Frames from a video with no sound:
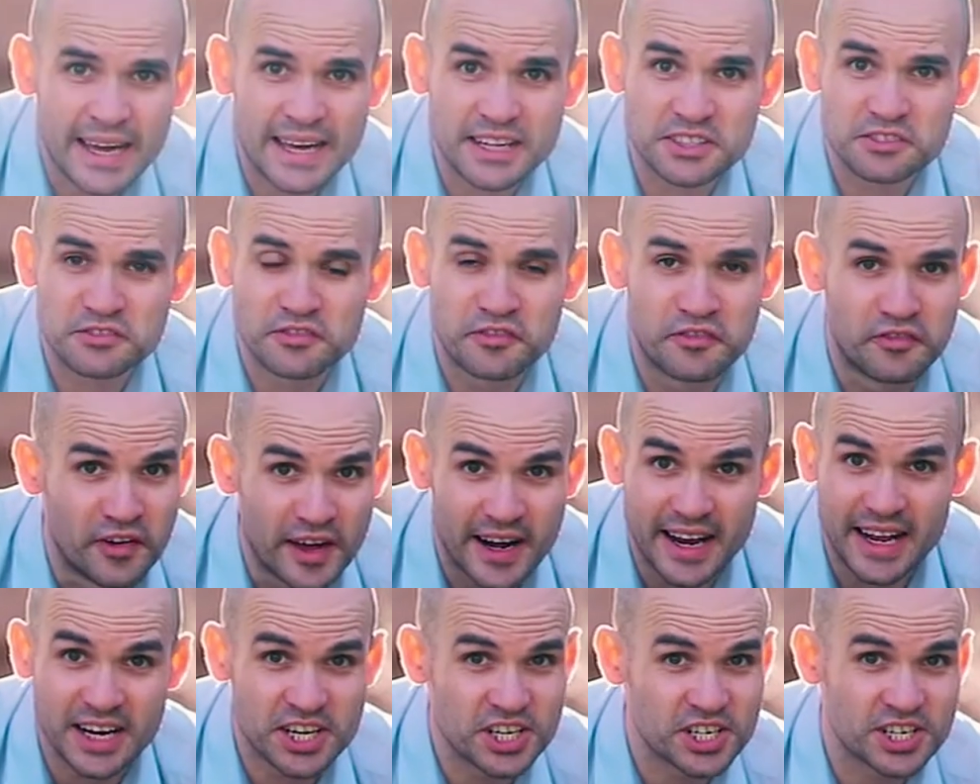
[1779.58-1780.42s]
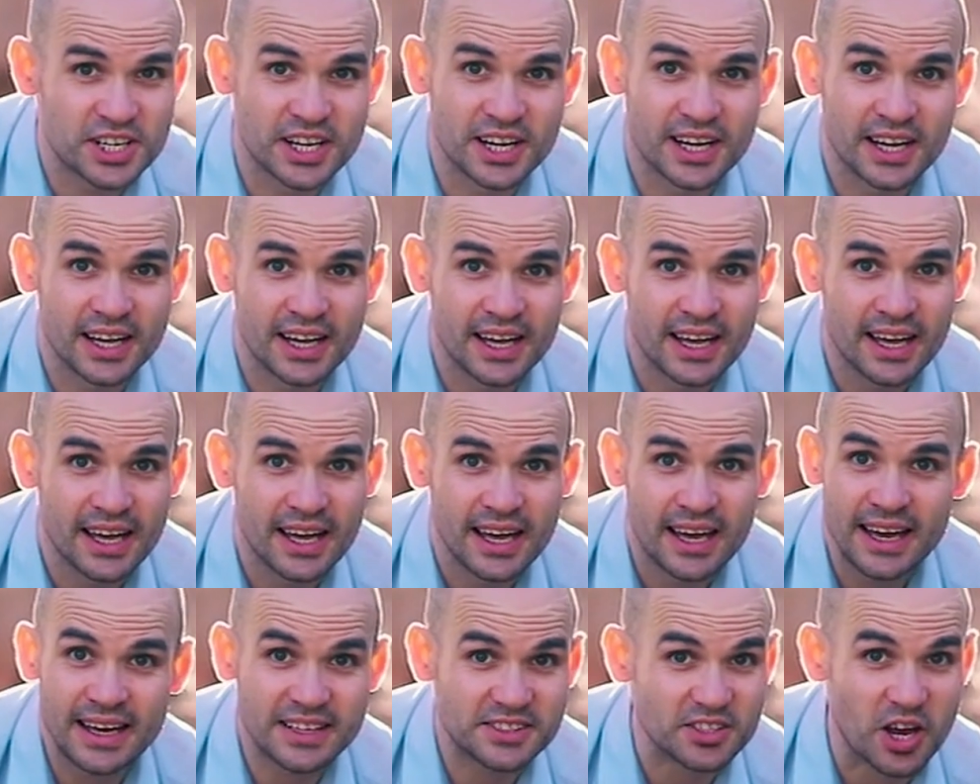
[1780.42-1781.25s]
It's finished.
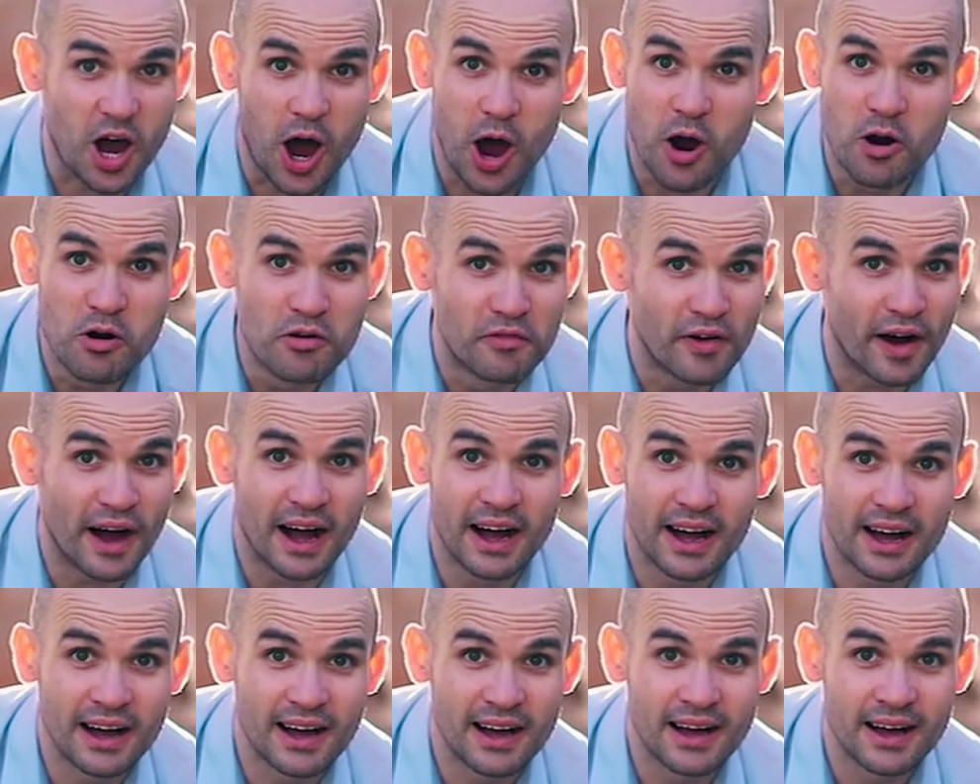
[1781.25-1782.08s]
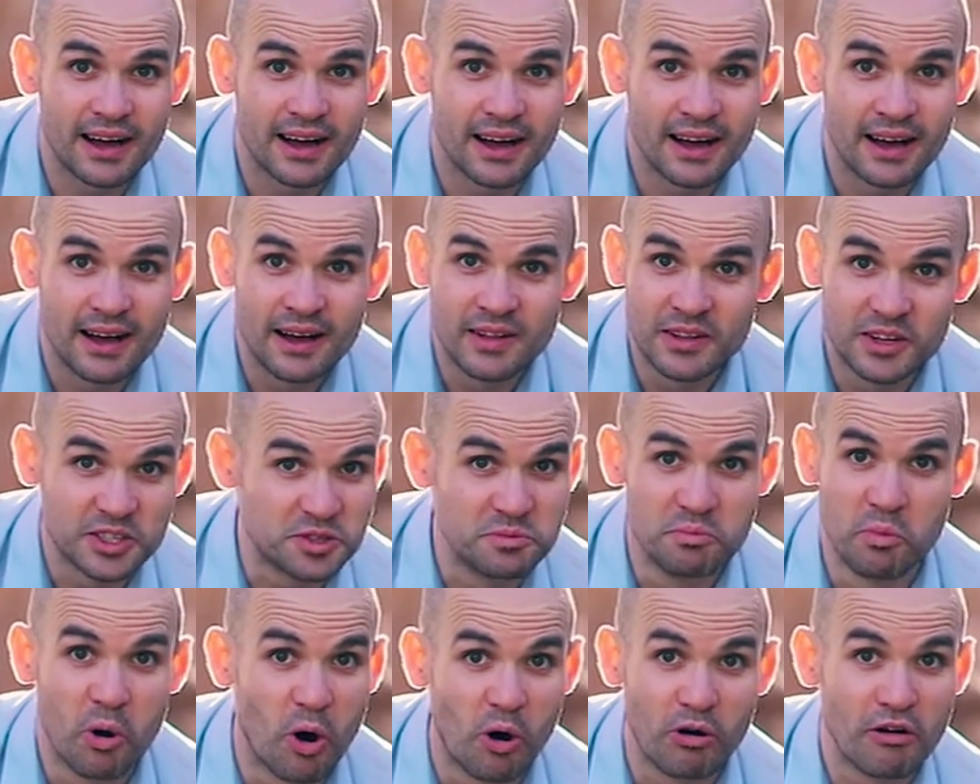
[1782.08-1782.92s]
It's over.
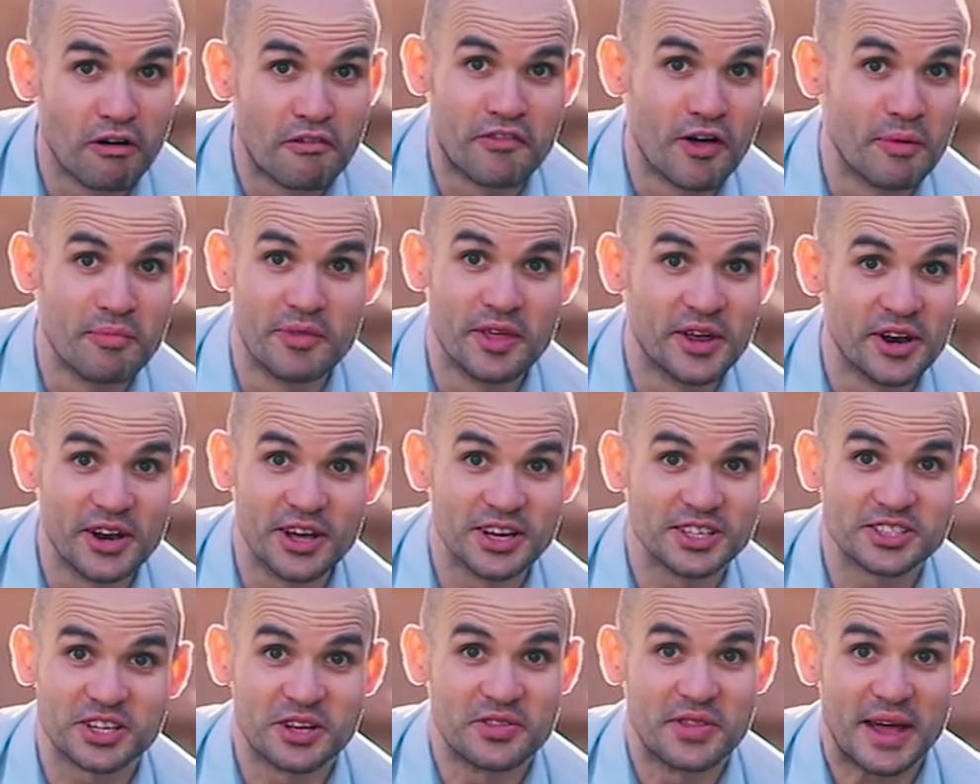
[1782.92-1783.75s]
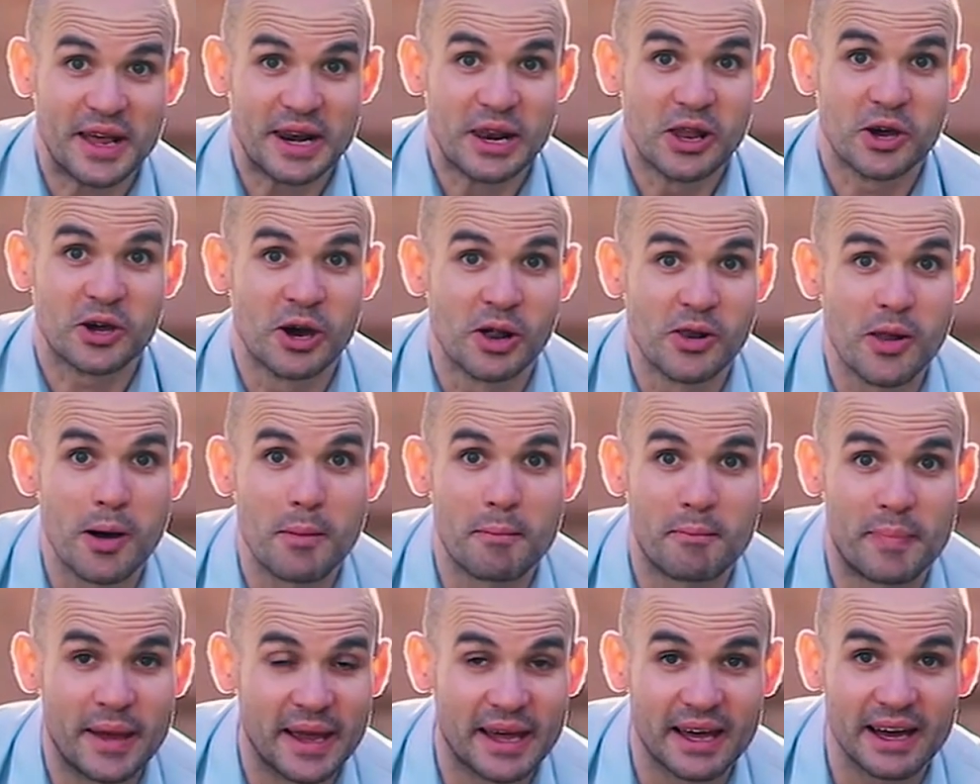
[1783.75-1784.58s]
There's more of them than us, and they look a
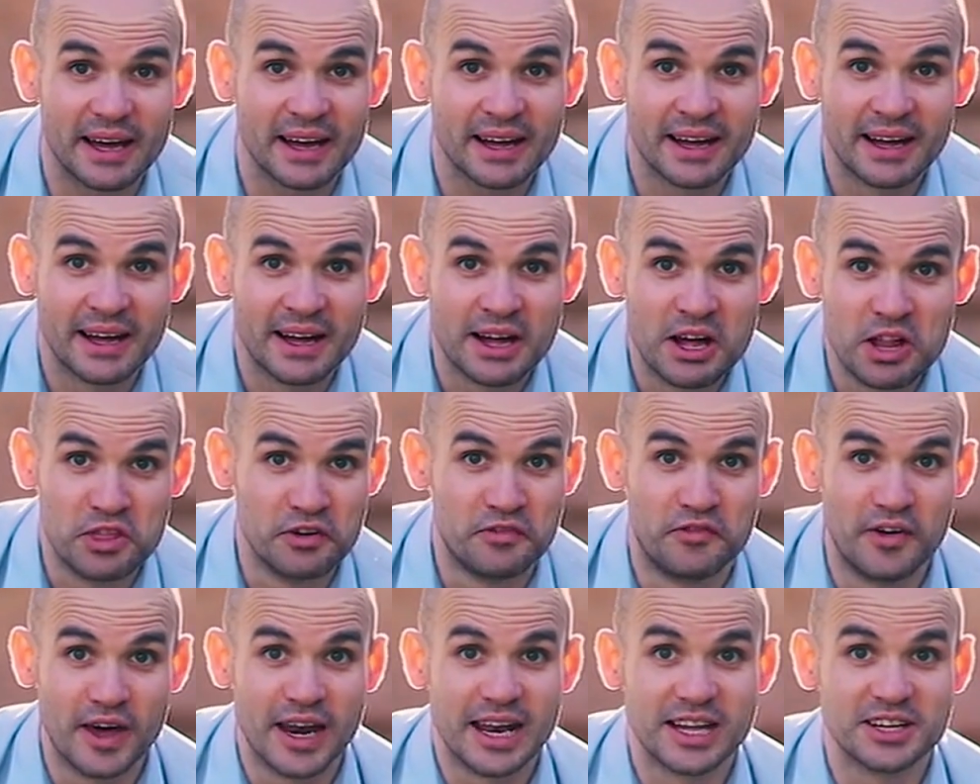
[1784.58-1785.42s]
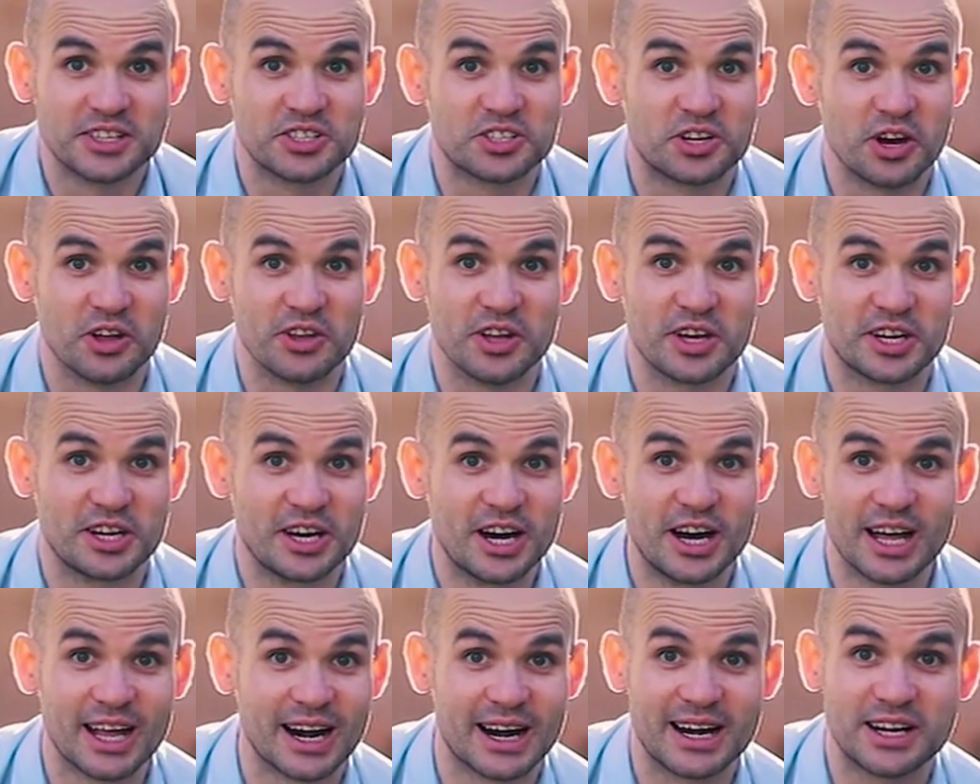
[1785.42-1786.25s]
lot bigger. The villain's got the
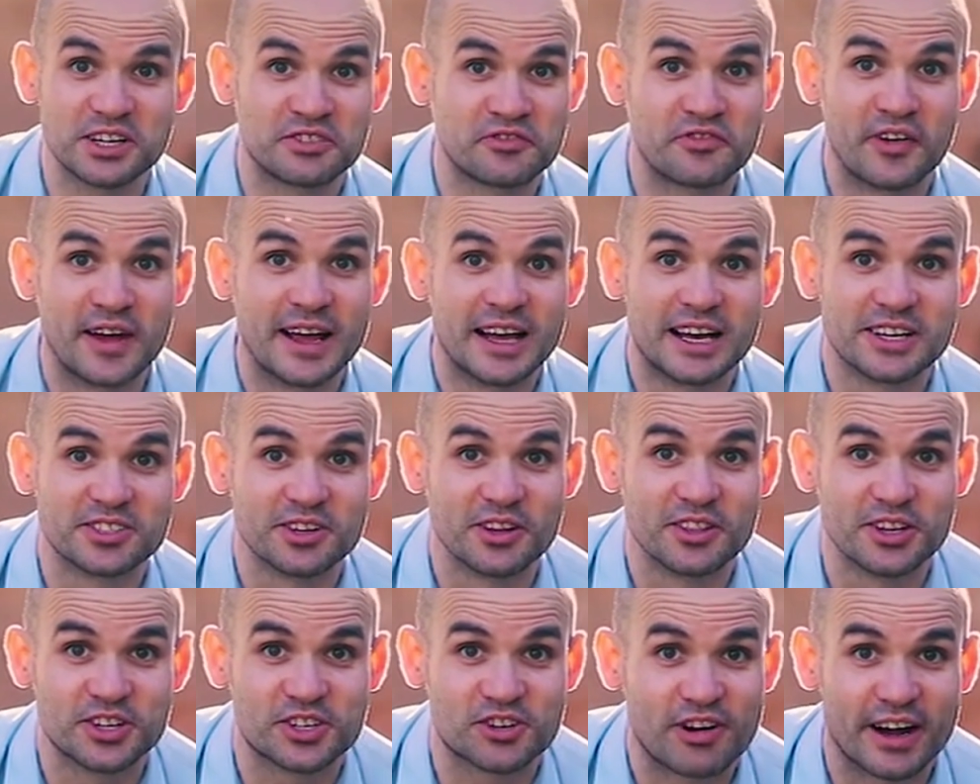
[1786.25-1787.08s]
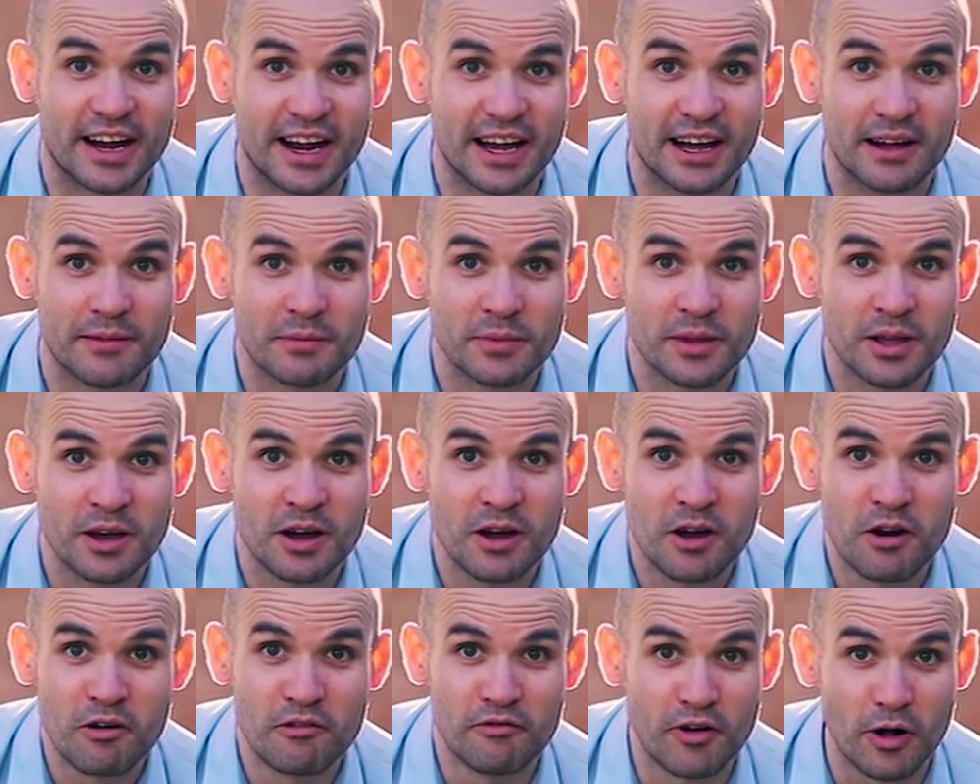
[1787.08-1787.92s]
girl and his fingers on the trigger.
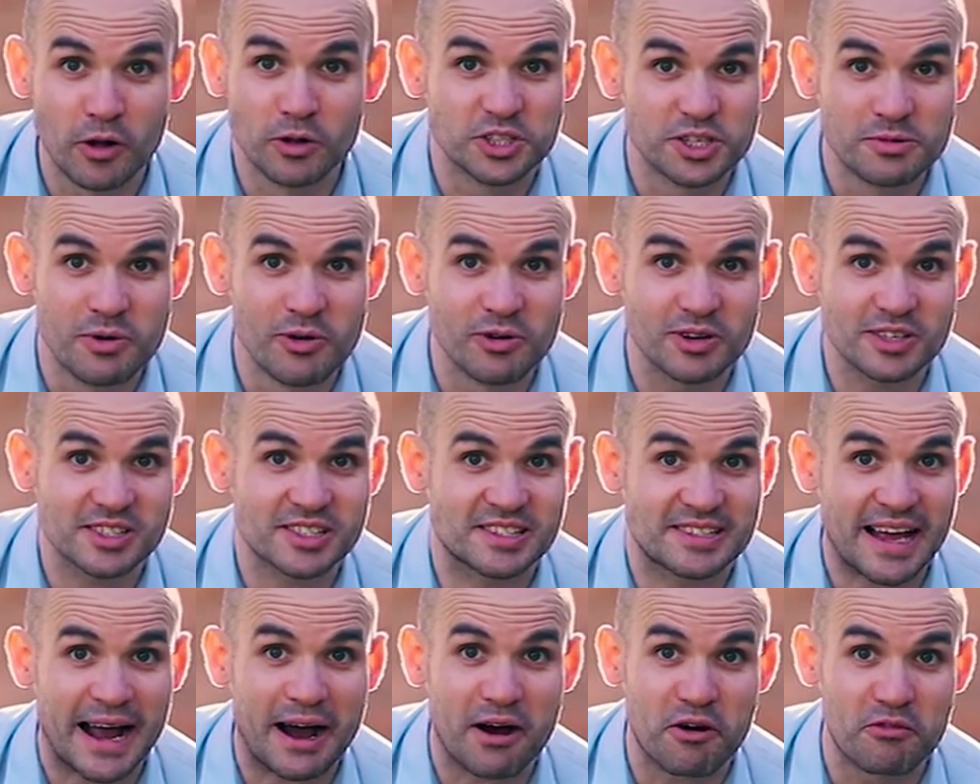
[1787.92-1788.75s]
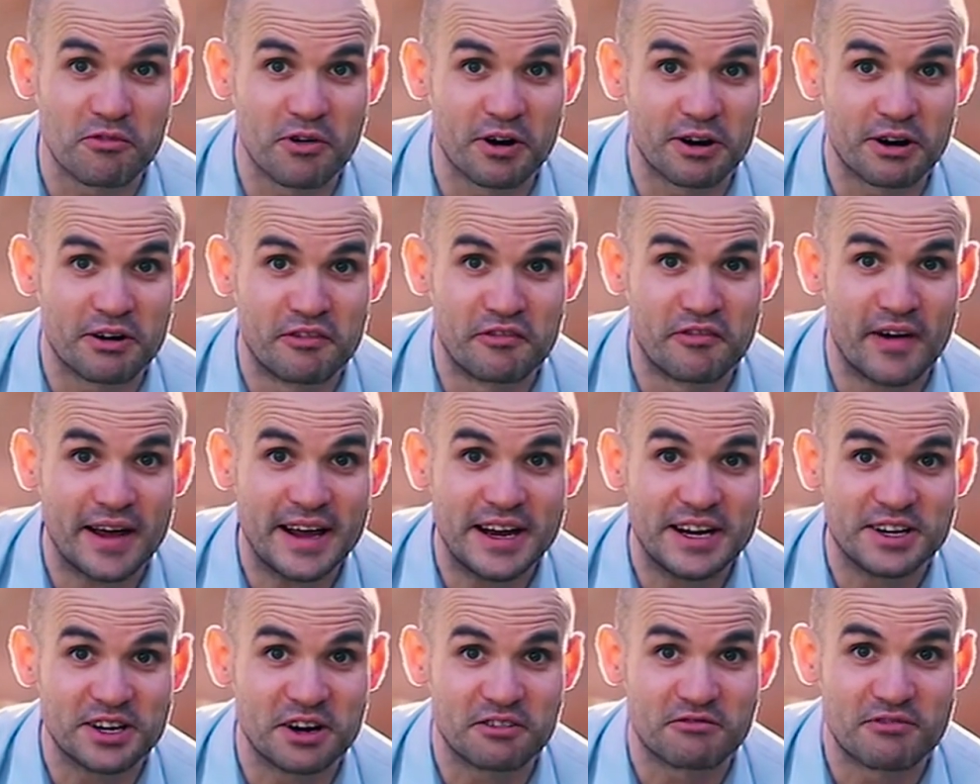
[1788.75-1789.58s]
Voldemort, Sauron, and
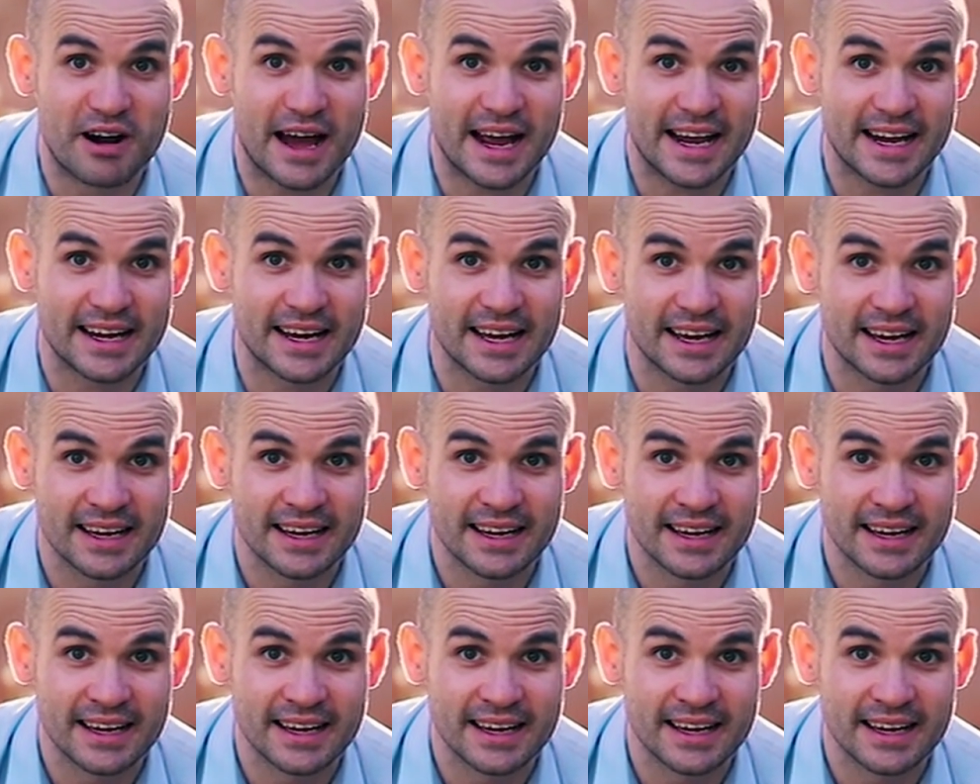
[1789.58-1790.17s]
Vader reign.